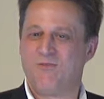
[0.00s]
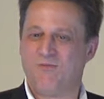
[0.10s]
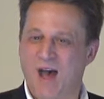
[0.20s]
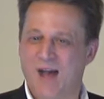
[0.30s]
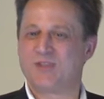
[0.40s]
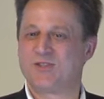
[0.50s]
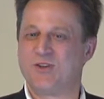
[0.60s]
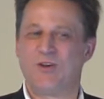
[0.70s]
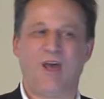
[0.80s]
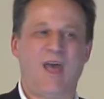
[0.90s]

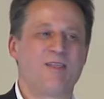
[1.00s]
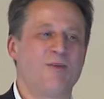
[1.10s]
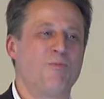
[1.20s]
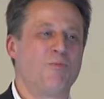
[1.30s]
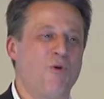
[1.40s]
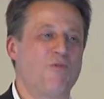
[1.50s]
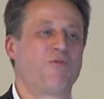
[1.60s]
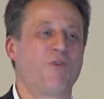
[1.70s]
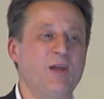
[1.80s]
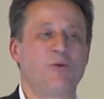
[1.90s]
faster and the more
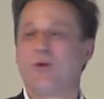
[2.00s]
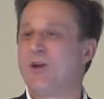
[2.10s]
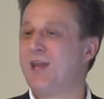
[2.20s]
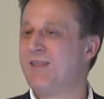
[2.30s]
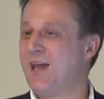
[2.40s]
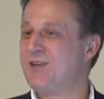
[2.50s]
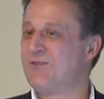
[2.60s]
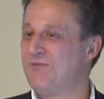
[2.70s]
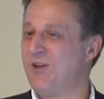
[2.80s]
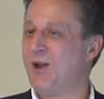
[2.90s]
frequently they
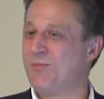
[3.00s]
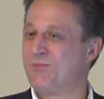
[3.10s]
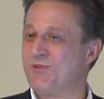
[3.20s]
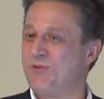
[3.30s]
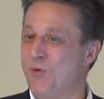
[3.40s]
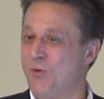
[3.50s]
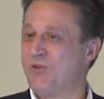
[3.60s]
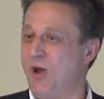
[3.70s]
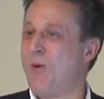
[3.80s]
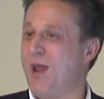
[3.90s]
developed the
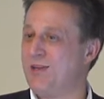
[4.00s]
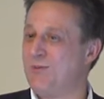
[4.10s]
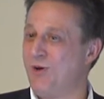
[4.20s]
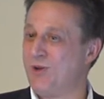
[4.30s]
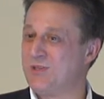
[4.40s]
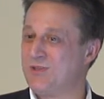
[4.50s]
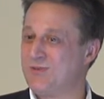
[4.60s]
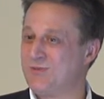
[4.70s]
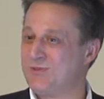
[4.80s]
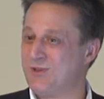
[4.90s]
autoantibodies
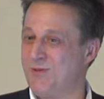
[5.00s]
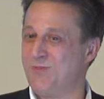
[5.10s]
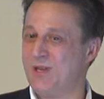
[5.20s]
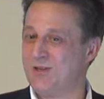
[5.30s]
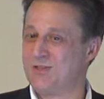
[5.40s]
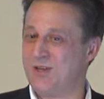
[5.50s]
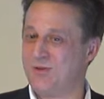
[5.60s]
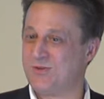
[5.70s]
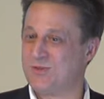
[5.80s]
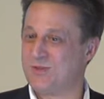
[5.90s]
to the beta
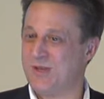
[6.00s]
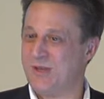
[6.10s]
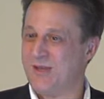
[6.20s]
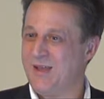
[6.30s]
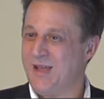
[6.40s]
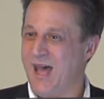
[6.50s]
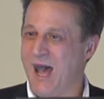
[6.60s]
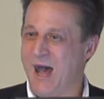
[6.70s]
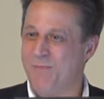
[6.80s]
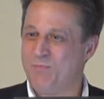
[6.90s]
cells.
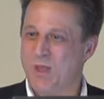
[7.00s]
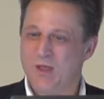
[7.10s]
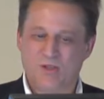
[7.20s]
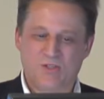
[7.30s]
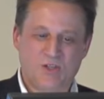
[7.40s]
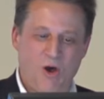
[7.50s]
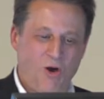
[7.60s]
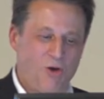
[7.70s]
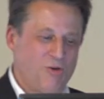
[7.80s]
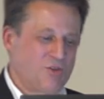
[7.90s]

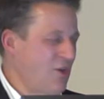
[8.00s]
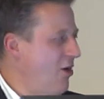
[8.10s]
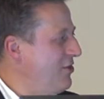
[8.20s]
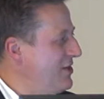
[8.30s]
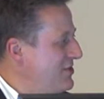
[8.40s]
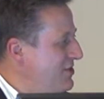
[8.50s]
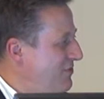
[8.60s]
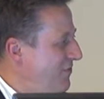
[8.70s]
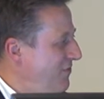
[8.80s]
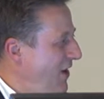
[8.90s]
So this is
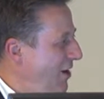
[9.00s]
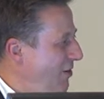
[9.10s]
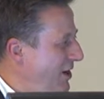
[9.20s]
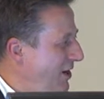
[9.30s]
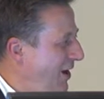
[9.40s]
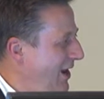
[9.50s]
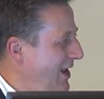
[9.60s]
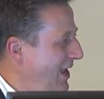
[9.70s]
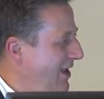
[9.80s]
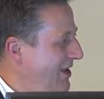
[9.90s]
very
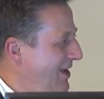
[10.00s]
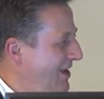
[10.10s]
clear